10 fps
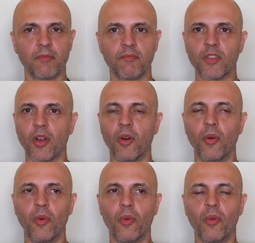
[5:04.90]

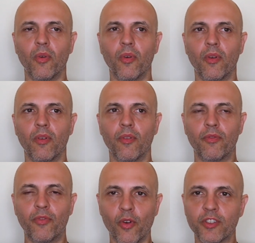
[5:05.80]
So,
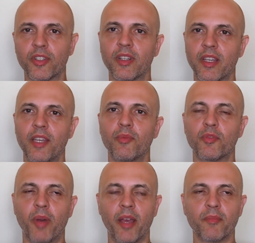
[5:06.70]
fortunately, he was
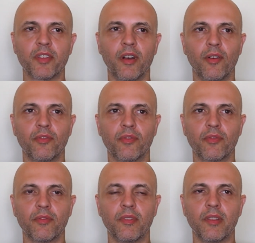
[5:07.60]
by
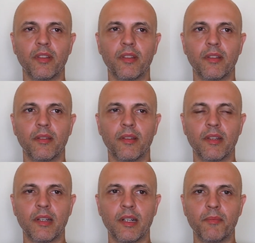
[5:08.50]
himself.
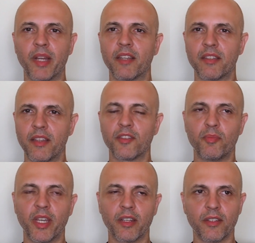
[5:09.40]
And I say this
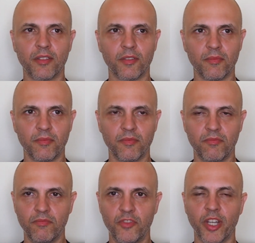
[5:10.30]
because
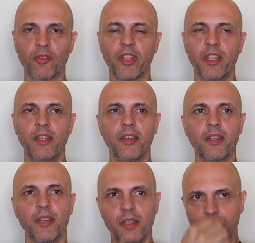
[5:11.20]
generally
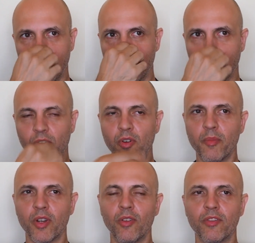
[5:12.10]

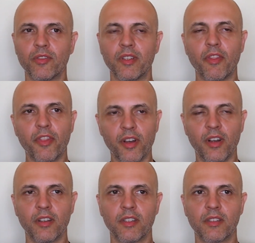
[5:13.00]
criminals and
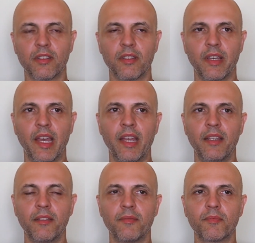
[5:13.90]
thugs
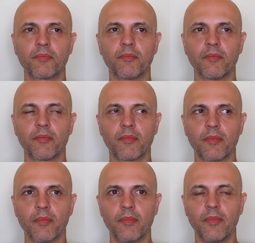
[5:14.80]
and
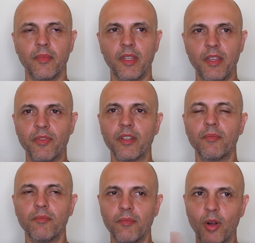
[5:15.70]

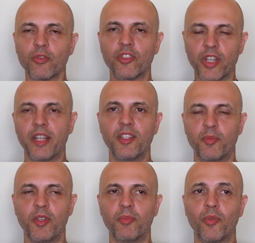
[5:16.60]
even most Chinese
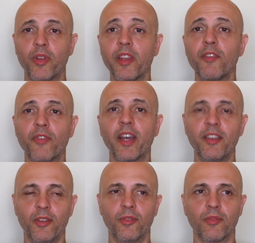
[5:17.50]
people, when they
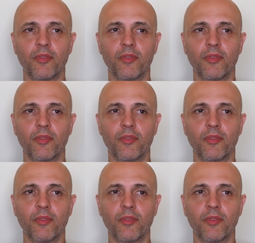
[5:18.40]
fight you